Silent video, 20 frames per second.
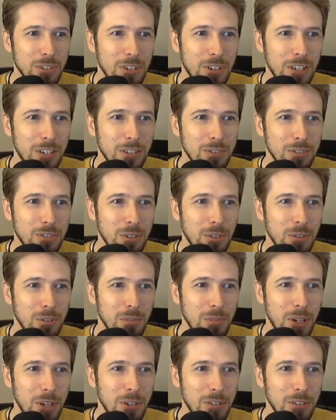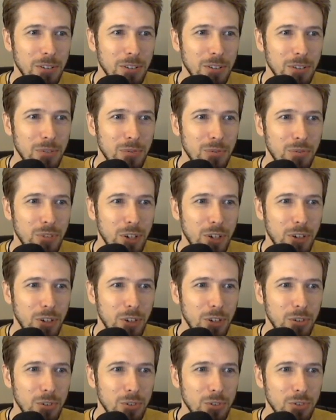All right, so the medal of
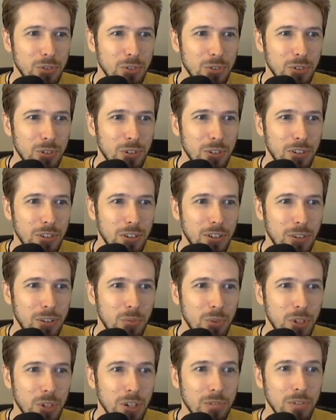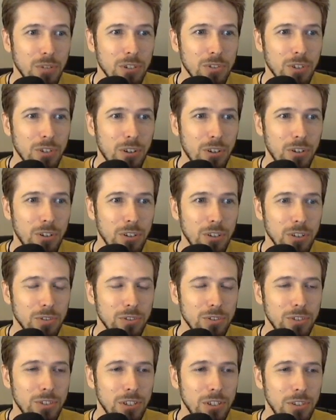Pharaohs will give us
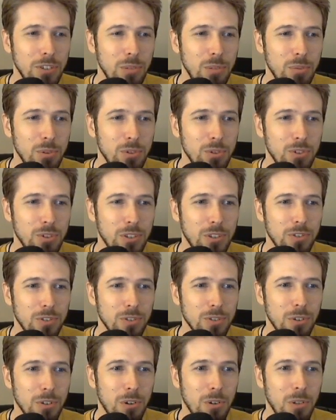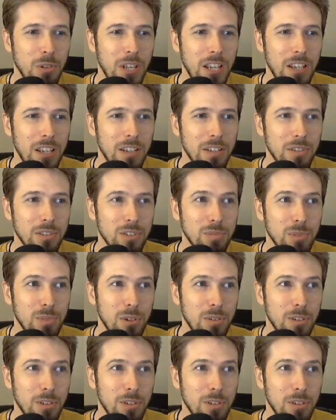160% skull and spell